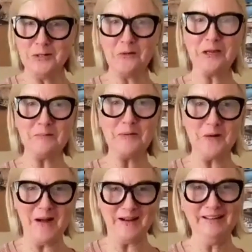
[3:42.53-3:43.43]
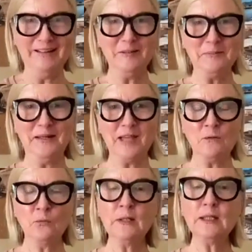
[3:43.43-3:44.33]
Don't get me wrong but
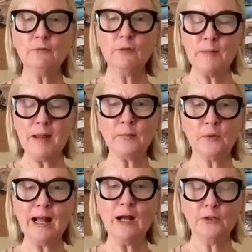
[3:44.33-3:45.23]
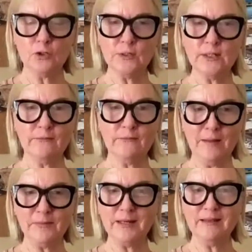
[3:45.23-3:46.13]
they really remember how you treated
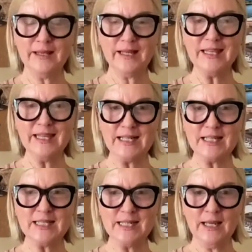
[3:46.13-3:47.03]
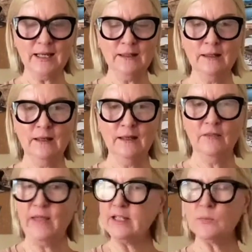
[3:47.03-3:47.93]
them. And I think at the end of the day,
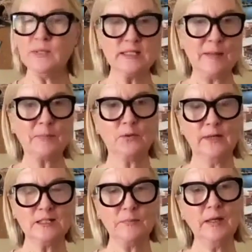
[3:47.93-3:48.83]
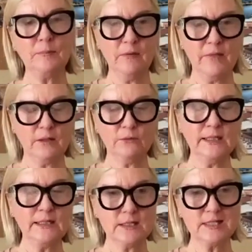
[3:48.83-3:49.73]
that's what separates people that are
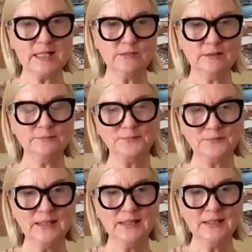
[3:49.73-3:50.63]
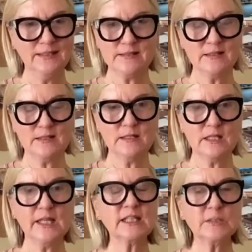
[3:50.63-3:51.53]
really successful is, is,
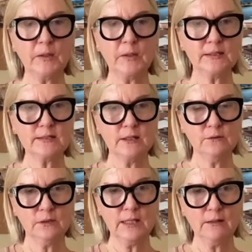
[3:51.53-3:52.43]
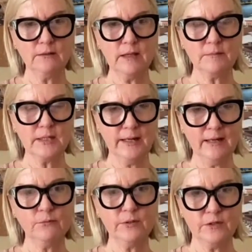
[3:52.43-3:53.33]
is the experience that you allowed them to
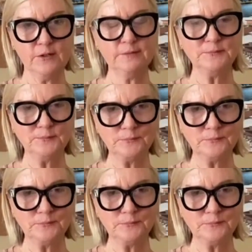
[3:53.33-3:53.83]
have with you.